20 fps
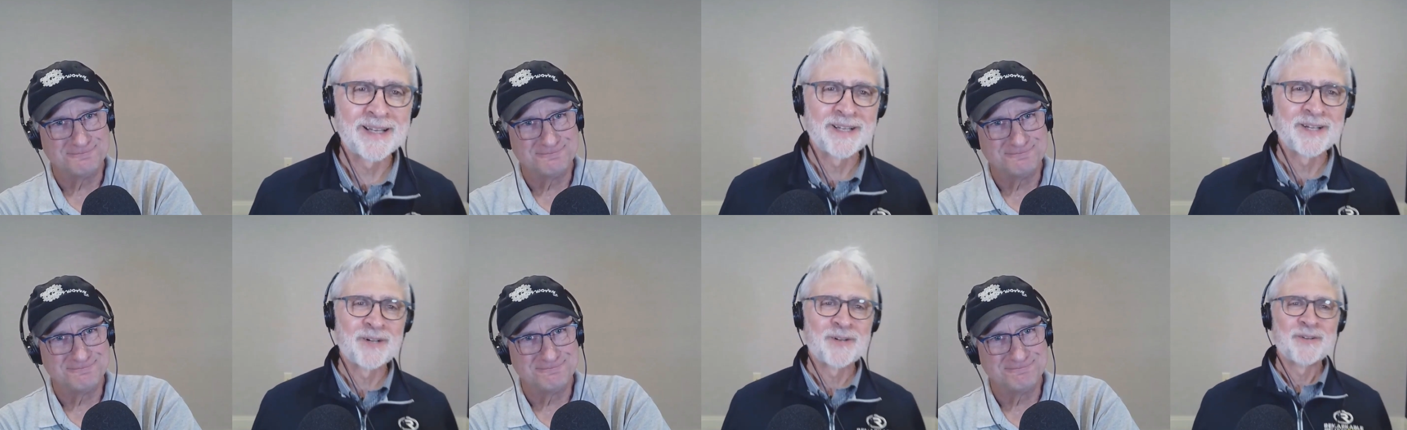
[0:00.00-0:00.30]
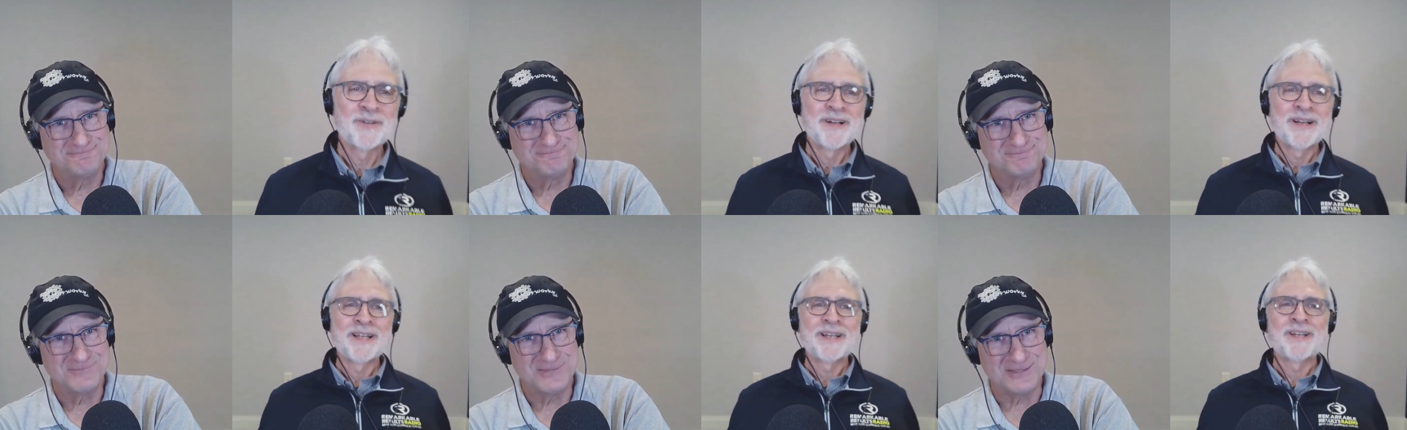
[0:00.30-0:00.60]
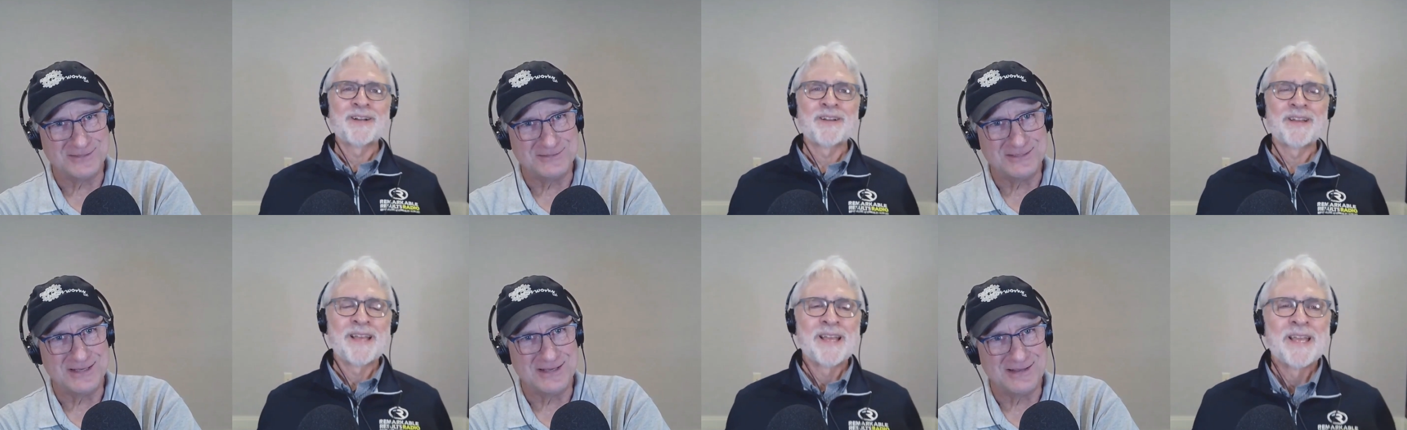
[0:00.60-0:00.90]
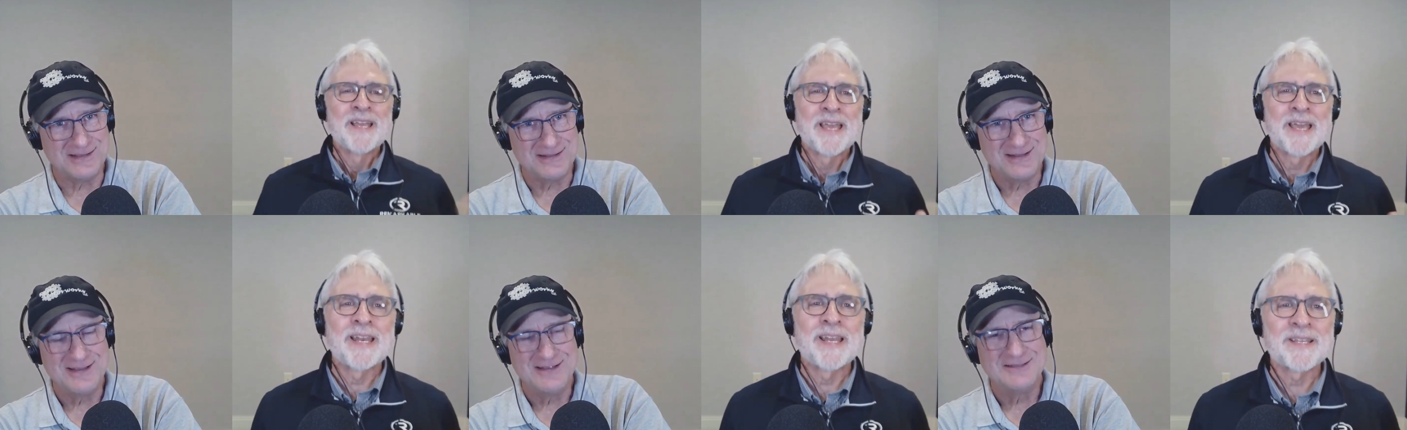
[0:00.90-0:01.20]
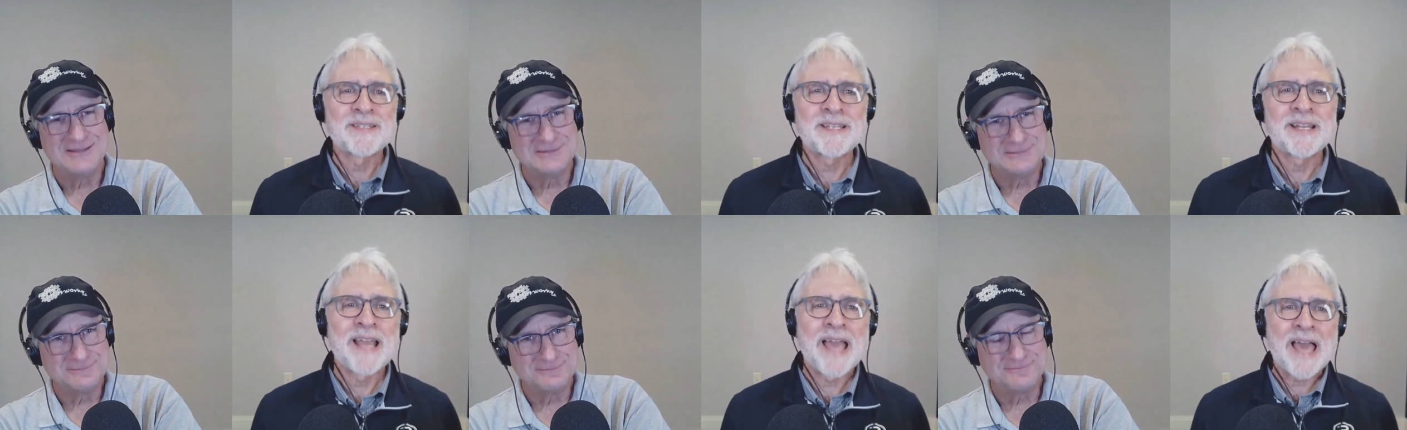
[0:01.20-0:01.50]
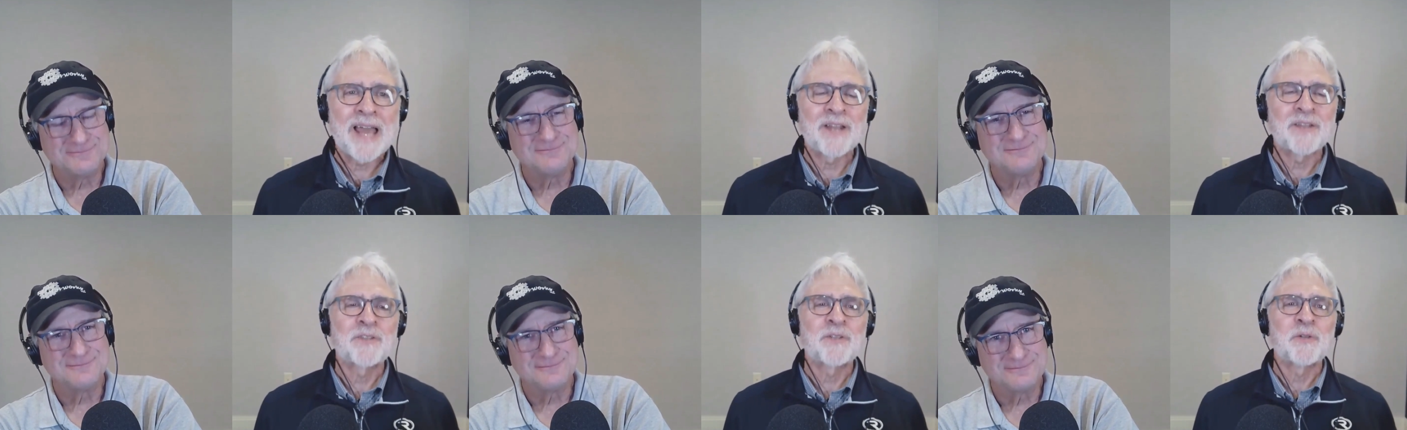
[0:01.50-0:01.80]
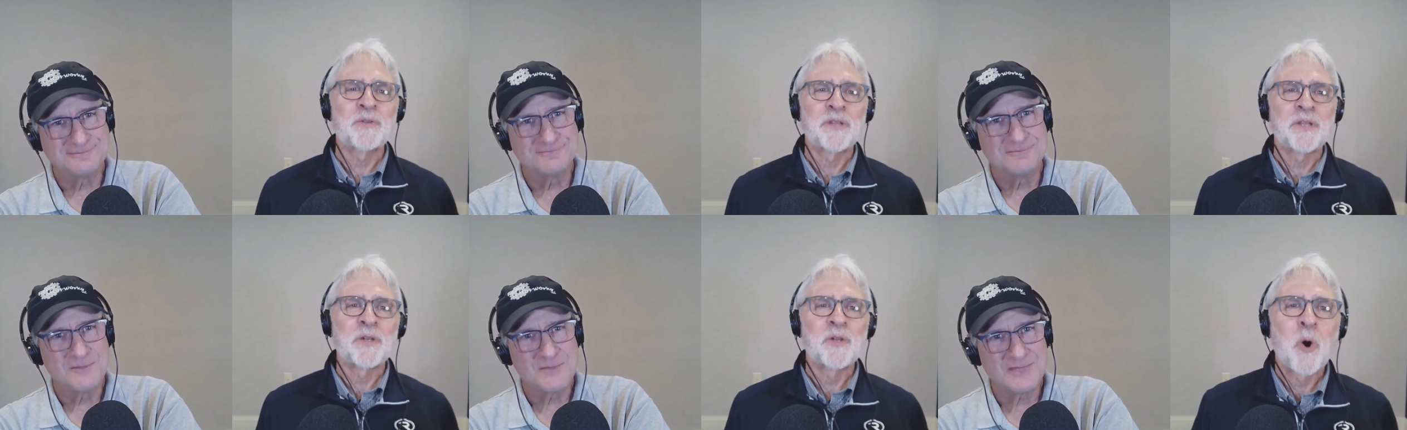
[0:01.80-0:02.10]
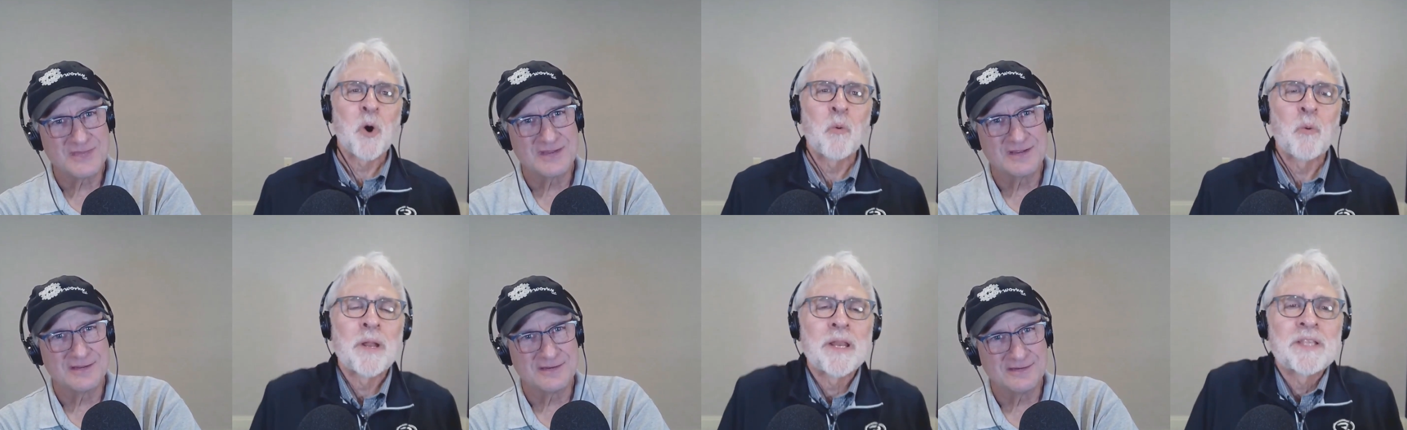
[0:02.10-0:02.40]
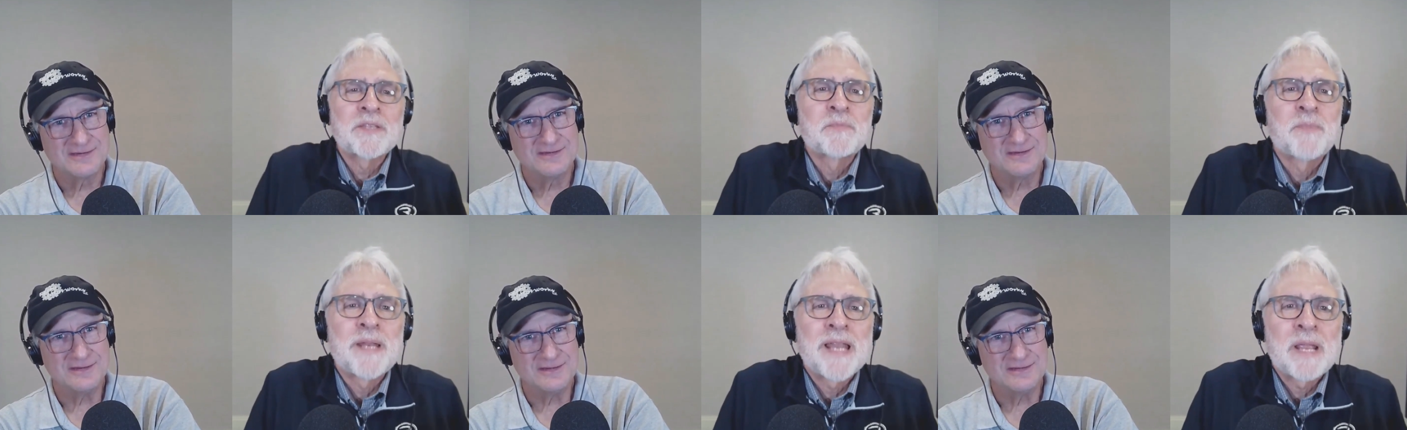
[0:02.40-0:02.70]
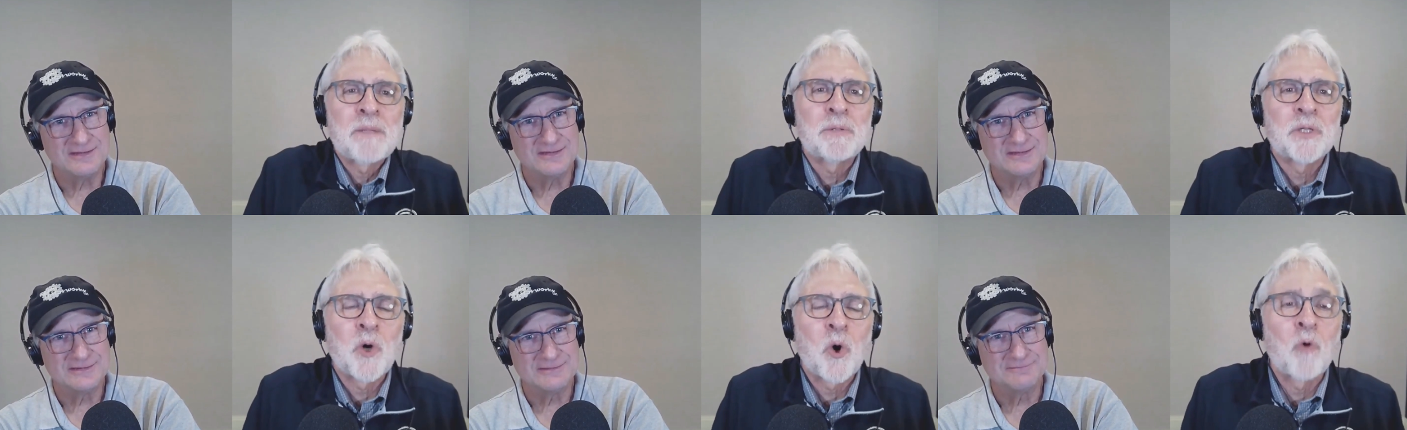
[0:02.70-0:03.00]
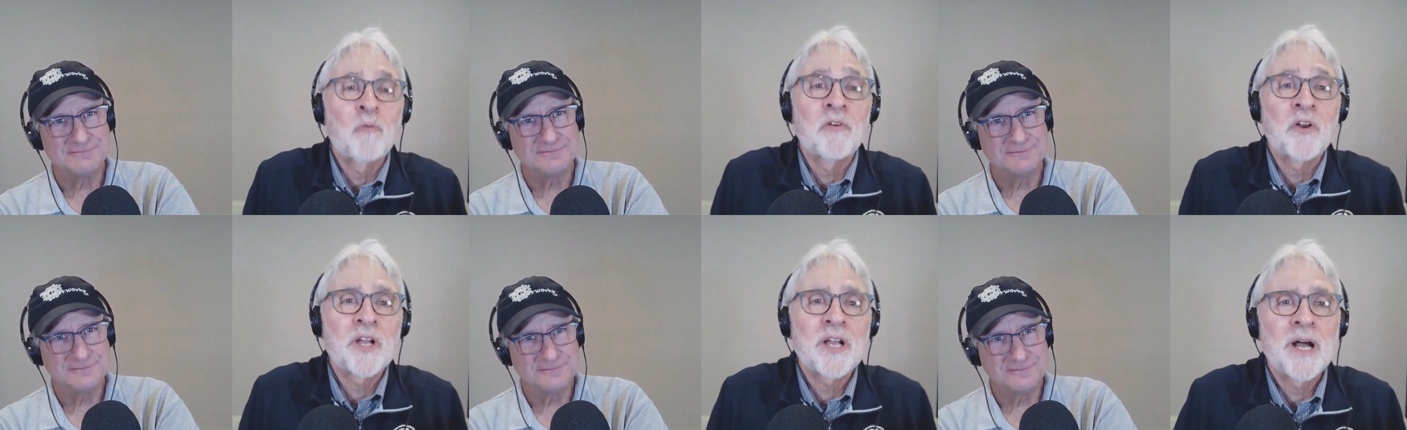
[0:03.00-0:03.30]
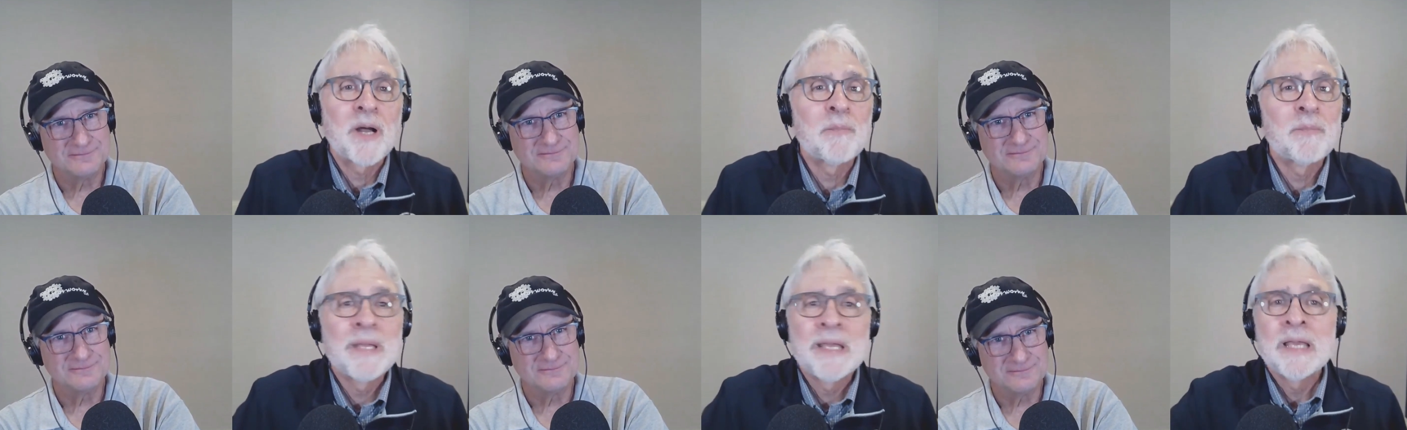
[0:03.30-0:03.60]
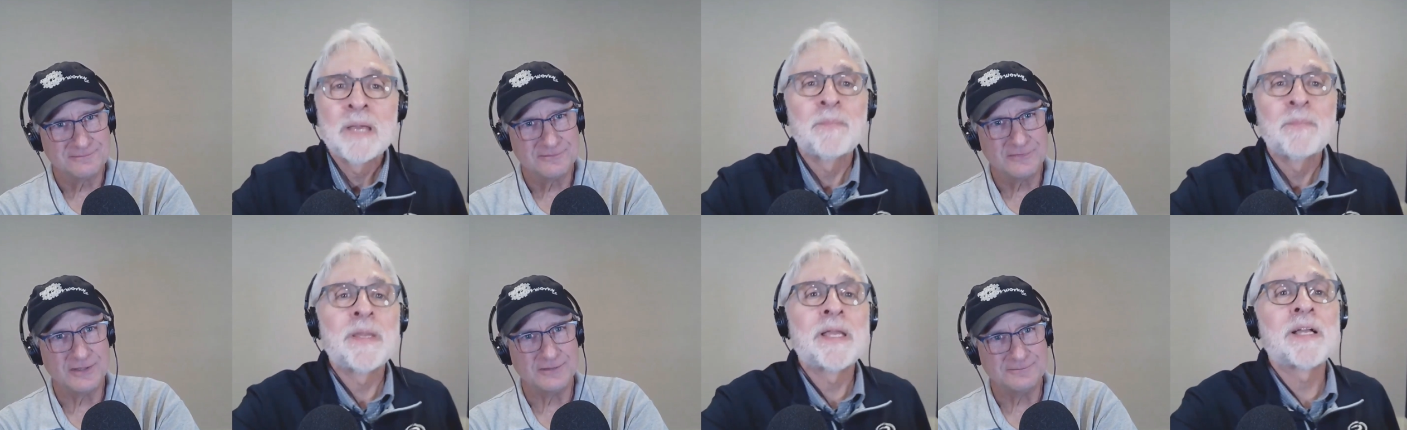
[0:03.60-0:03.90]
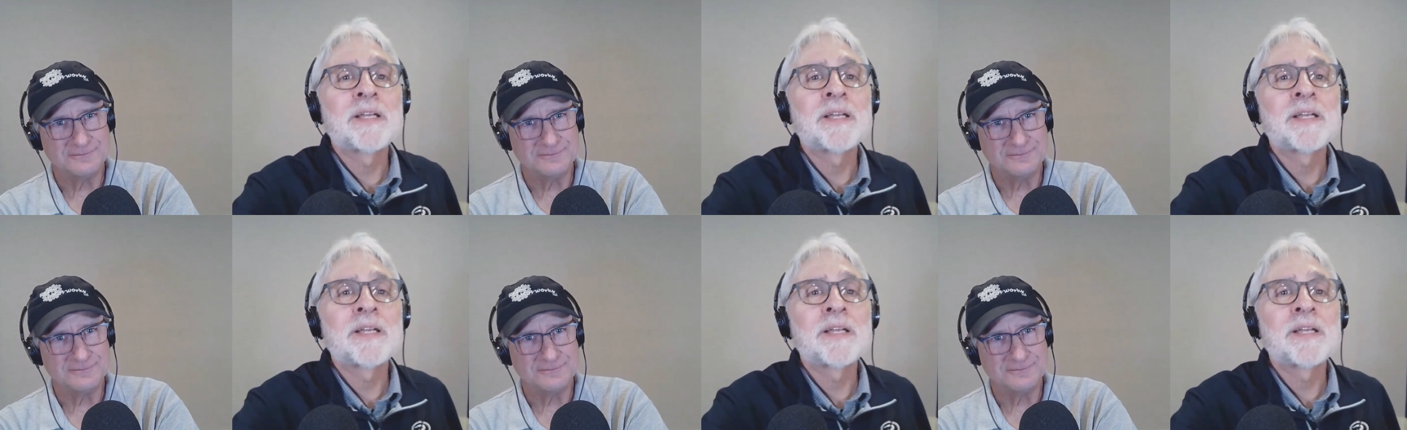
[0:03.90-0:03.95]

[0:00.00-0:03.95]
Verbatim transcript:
Speaker 1: I know, I know. And it's an attitude that no one has been able to overcome right.